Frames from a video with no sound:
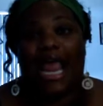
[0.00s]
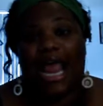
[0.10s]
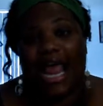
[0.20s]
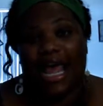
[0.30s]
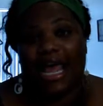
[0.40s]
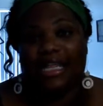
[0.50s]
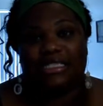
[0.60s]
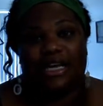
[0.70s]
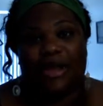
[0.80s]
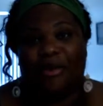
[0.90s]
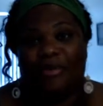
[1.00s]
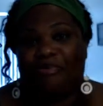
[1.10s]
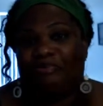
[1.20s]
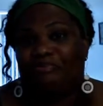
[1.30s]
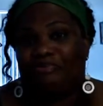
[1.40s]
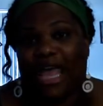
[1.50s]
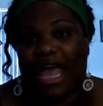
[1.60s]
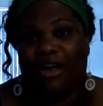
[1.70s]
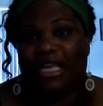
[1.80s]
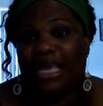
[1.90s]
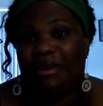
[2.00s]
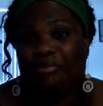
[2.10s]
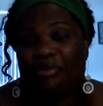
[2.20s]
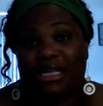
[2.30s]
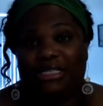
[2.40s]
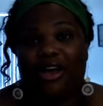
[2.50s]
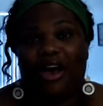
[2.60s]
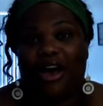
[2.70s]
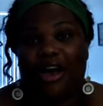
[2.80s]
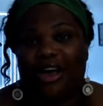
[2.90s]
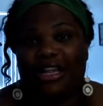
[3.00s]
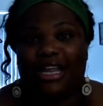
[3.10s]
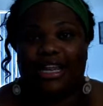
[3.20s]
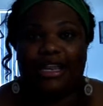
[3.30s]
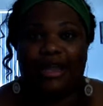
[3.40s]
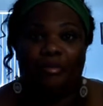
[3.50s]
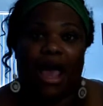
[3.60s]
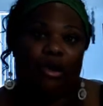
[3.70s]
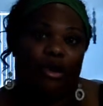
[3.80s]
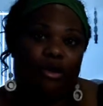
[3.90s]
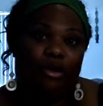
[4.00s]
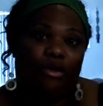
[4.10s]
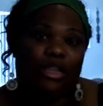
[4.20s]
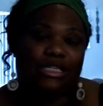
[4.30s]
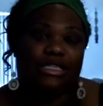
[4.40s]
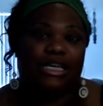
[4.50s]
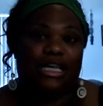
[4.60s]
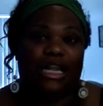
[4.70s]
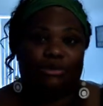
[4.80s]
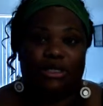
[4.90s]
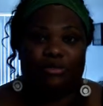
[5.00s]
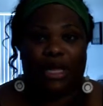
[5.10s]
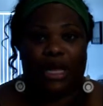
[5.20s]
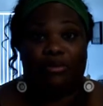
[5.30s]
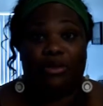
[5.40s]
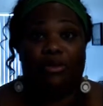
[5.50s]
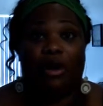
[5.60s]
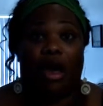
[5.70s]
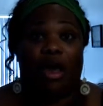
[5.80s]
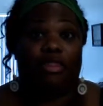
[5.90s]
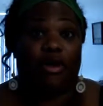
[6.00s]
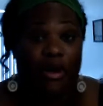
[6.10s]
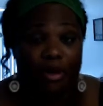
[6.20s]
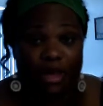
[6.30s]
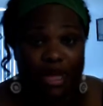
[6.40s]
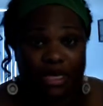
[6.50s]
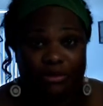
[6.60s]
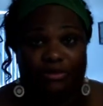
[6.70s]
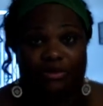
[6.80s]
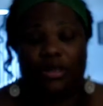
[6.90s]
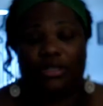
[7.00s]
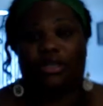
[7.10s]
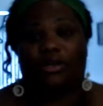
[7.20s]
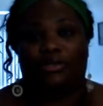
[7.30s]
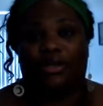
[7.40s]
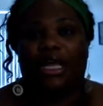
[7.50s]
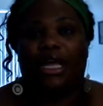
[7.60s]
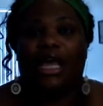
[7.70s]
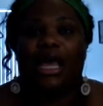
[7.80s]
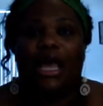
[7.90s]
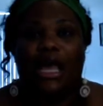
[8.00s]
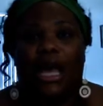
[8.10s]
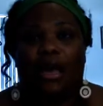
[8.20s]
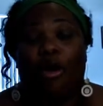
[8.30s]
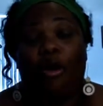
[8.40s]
and um, I'll keep pressing on and my goal is to get up to be able to walk 30 minutes before surgery I'm